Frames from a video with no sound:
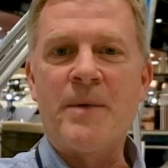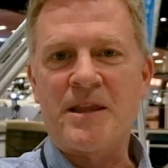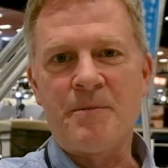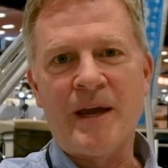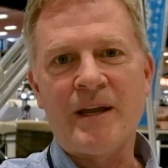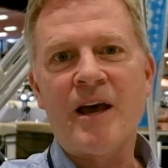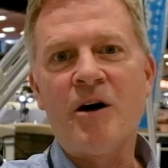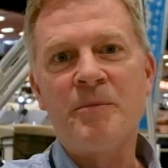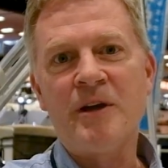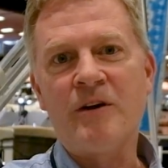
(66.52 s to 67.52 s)
I'm at the main
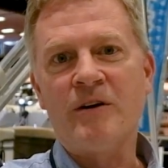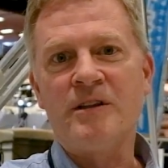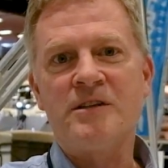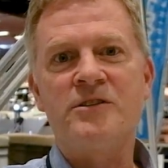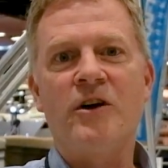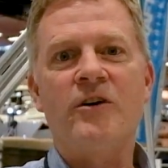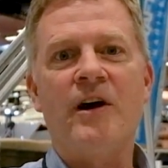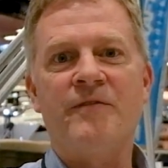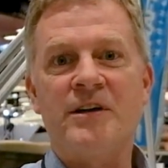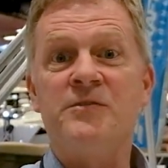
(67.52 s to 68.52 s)
helm here in this
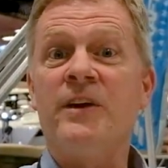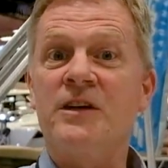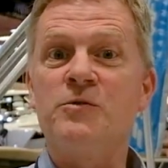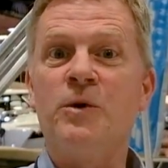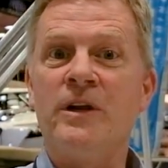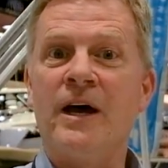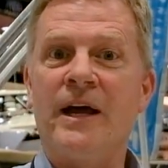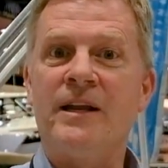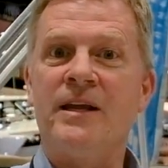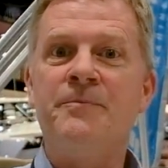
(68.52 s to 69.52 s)
Starcraft SVX
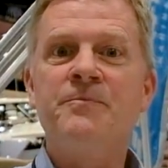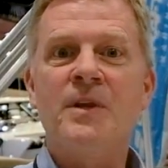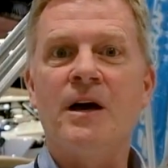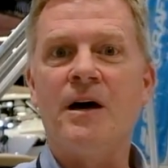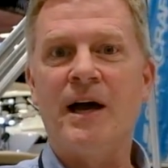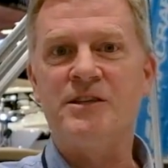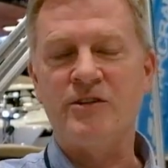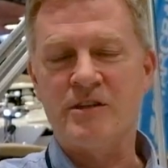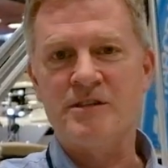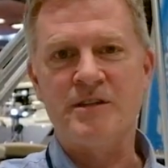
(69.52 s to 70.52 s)
190. As
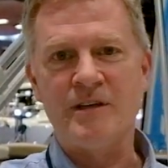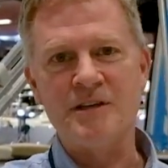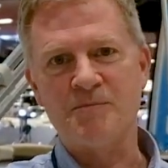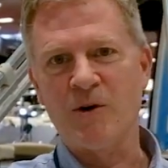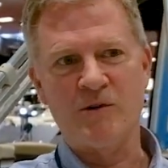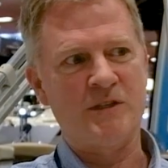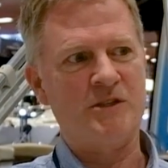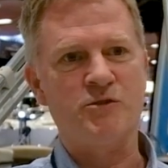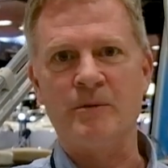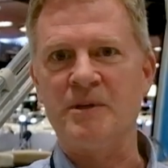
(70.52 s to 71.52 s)
you can see, this boat is
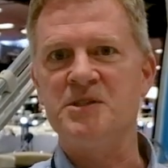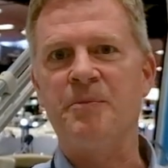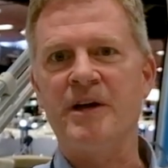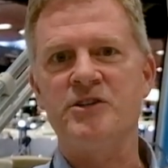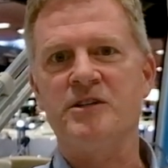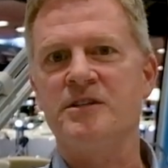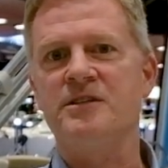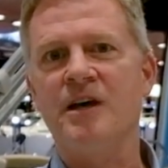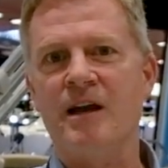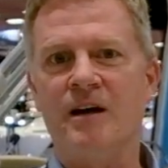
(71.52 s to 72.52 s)
extremely spacious.
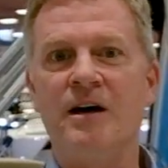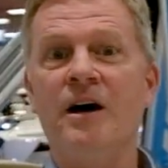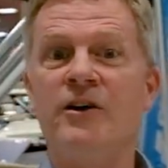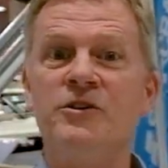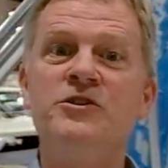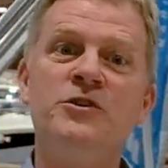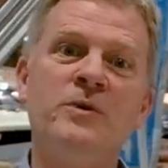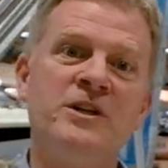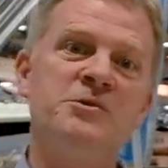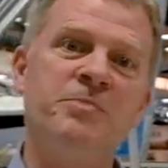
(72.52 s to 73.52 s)
It's got a
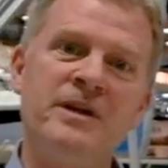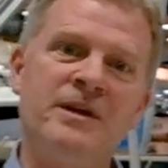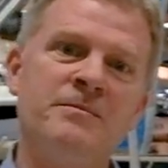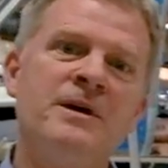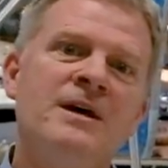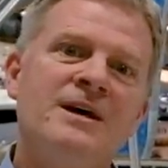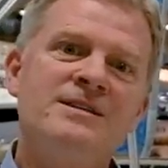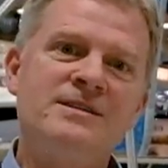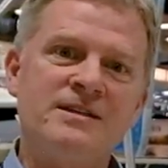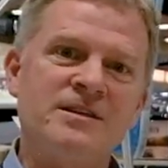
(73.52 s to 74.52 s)
102-inch beam,
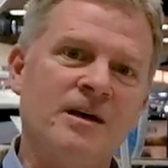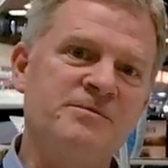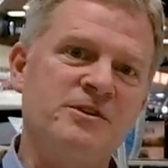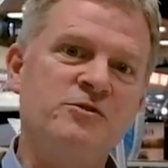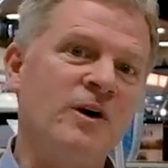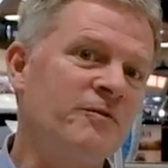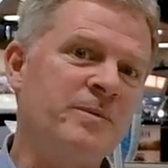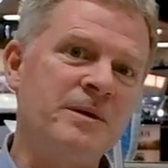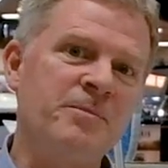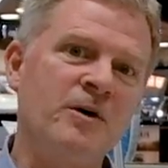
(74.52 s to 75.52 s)
sits up to 12
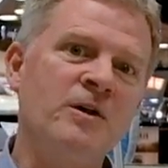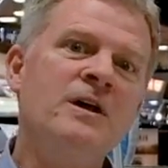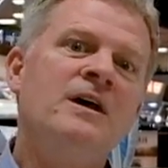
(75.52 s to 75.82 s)
people.